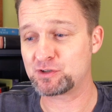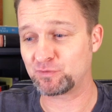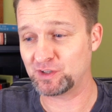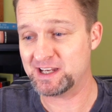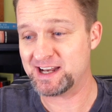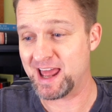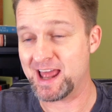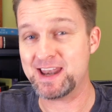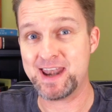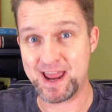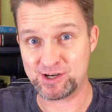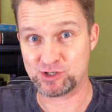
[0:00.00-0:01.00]
fleet and
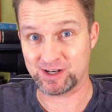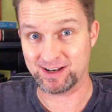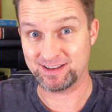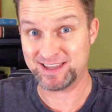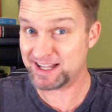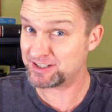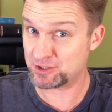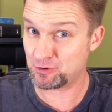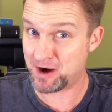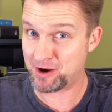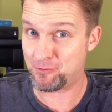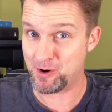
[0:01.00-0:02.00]
nation. That's a
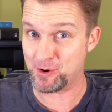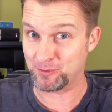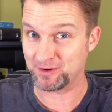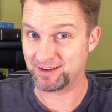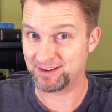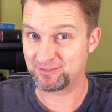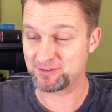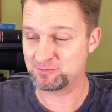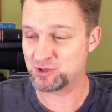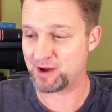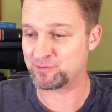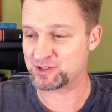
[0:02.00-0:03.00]
direct quote from
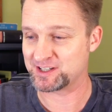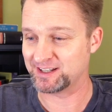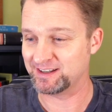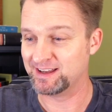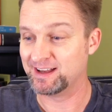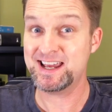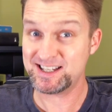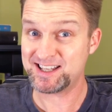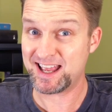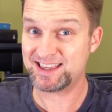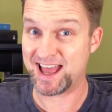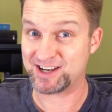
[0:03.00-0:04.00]
Jefferson. He
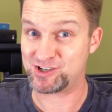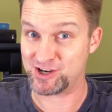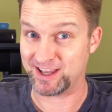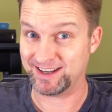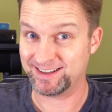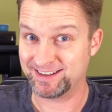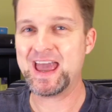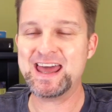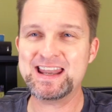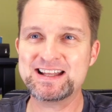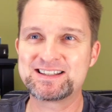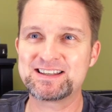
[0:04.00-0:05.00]
said that shit. And
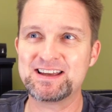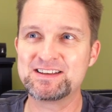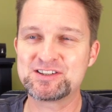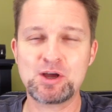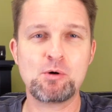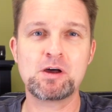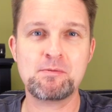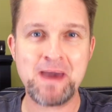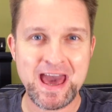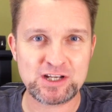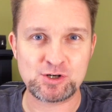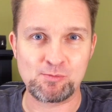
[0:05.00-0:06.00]
it's so
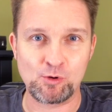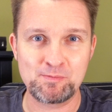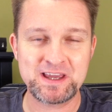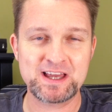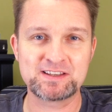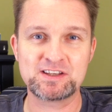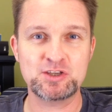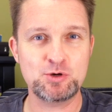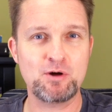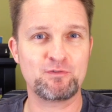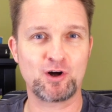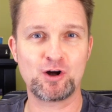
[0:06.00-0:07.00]
unimaginable because you
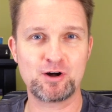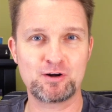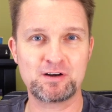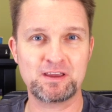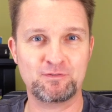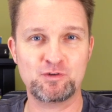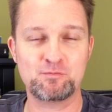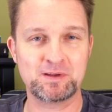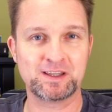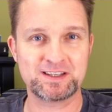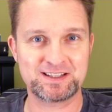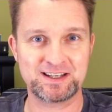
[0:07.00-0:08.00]
have heard, if you've
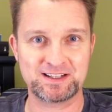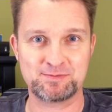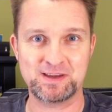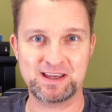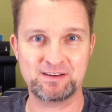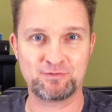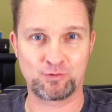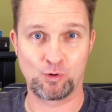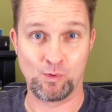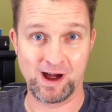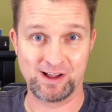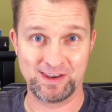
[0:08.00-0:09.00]
been listening to me for a
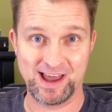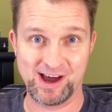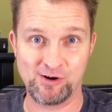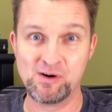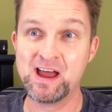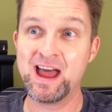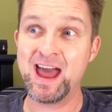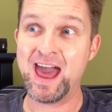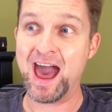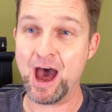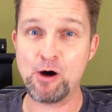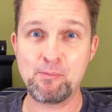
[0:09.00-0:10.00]
while now,
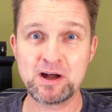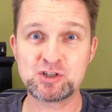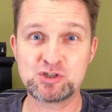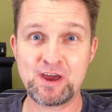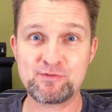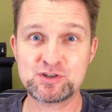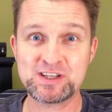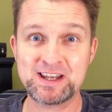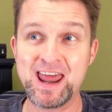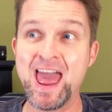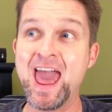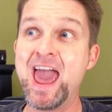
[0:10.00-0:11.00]
how much
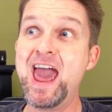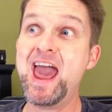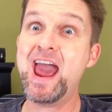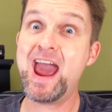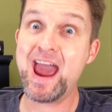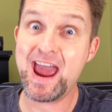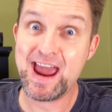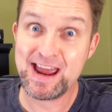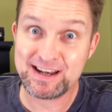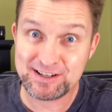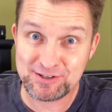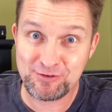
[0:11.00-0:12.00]
Jefferson
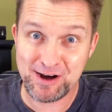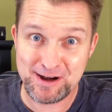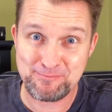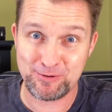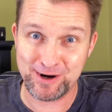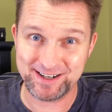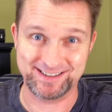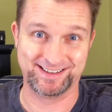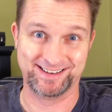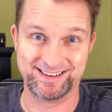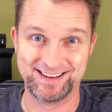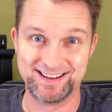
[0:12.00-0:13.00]
hated Great
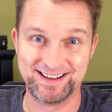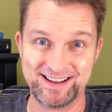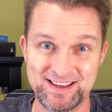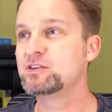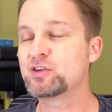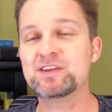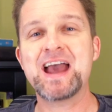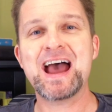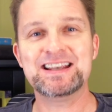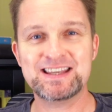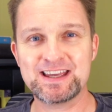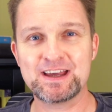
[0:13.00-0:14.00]
Britain. So the
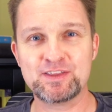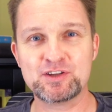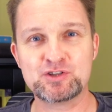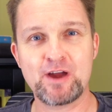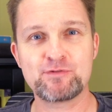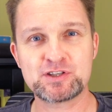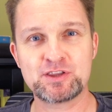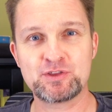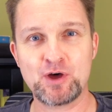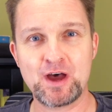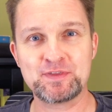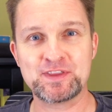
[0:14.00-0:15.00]
idea that Jefferson
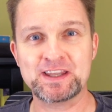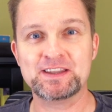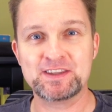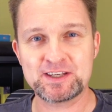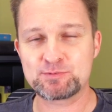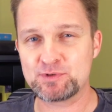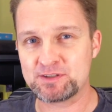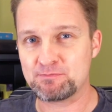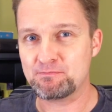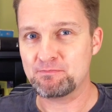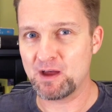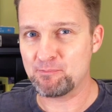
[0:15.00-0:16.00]
thought that this was
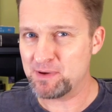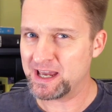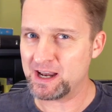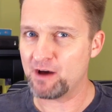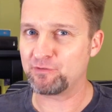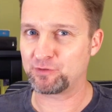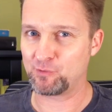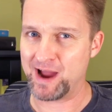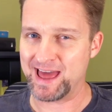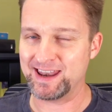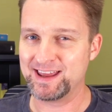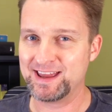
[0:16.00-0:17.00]
a big enough
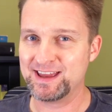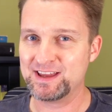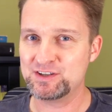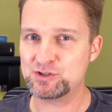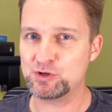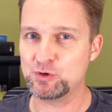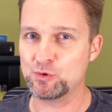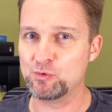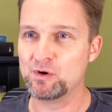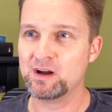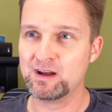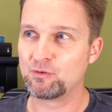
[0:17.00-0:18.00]
threat
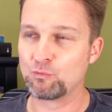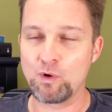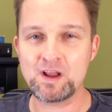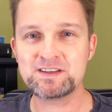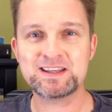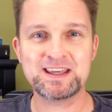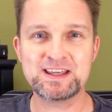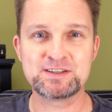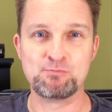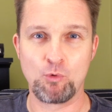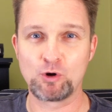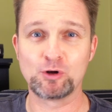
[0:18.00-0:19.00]
to run to his
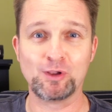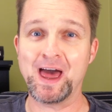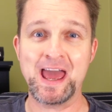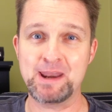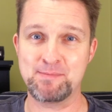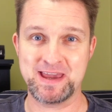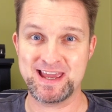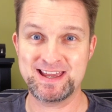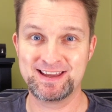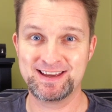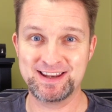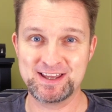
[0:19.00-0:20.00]
mortal enemy,
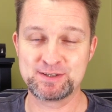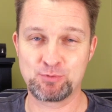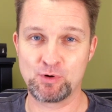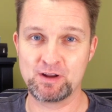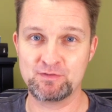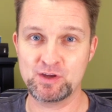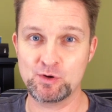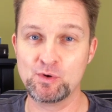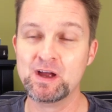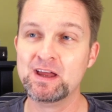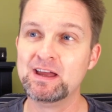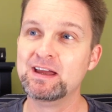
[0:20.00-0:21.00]
in his point of view,
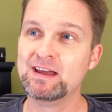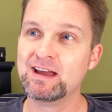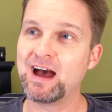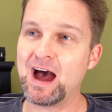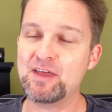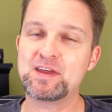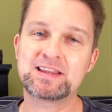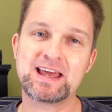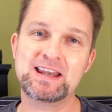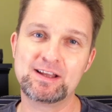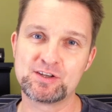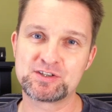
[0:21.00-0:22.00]
I think
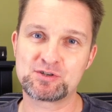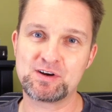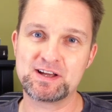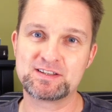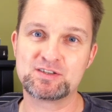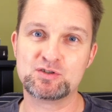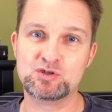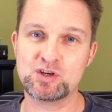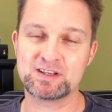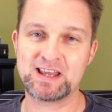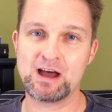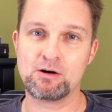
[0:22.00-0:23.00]
that illustrates
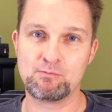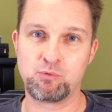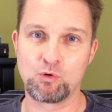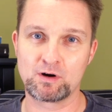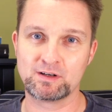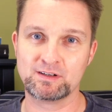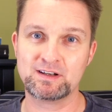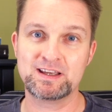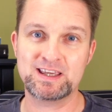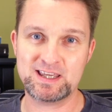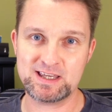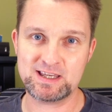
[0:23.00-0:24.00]
just how important
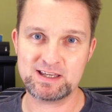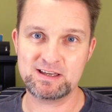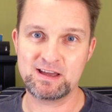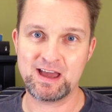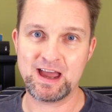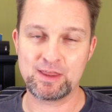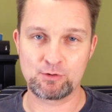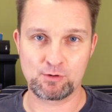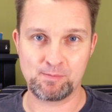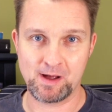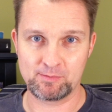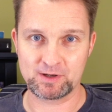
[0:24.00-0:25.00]
he and the
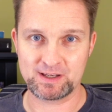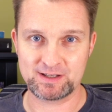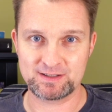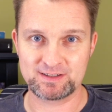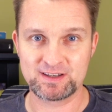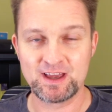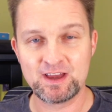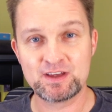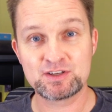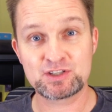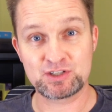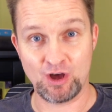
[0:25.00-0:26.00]
Republicans
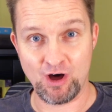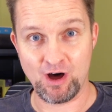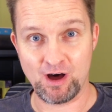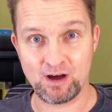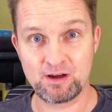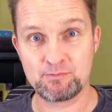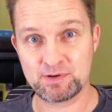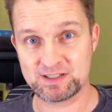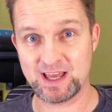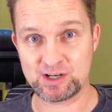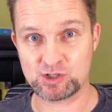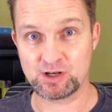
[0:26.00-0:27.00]
saw
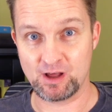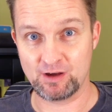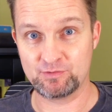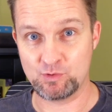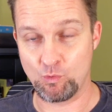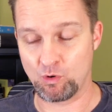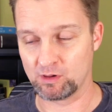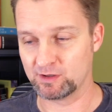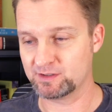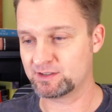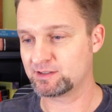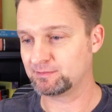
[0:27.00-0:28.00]
possession of New
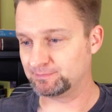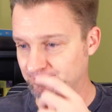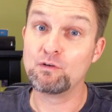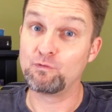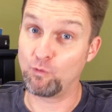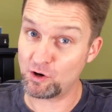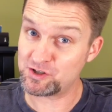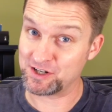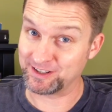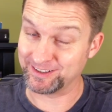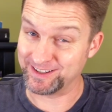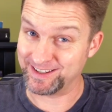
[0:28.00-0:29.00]
Orleans.
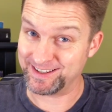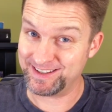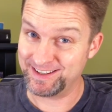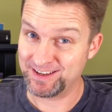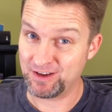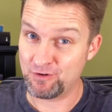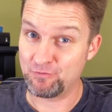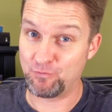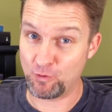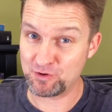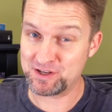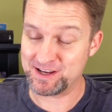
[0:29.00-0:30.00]
Fortunately
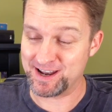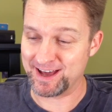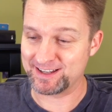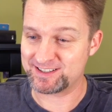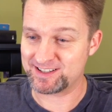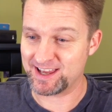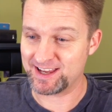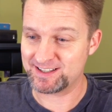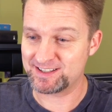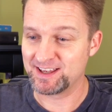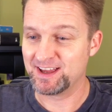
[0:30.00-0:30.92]
for the United States,